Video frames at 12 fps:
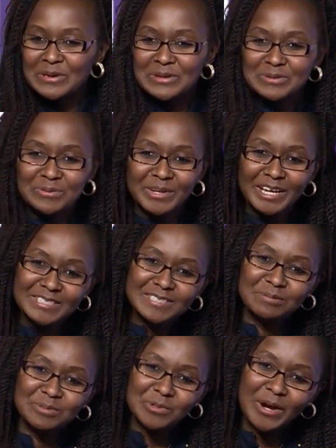So we asked
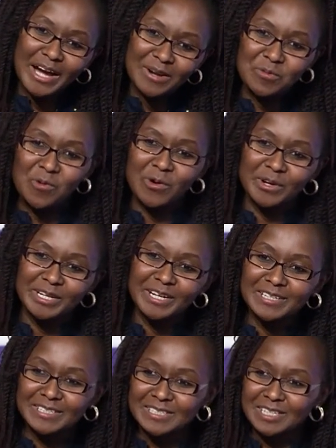them to add water,
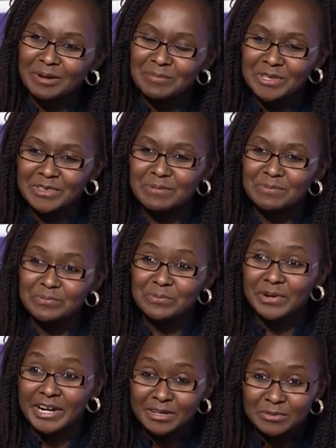determine the
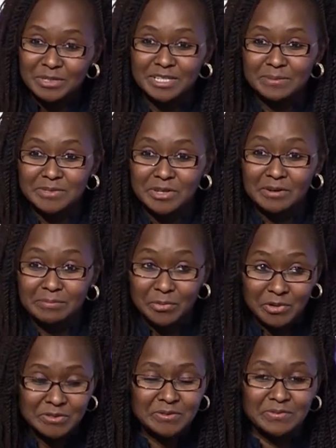brand which absorbed
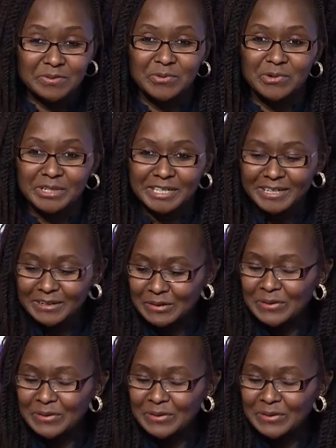most of the water.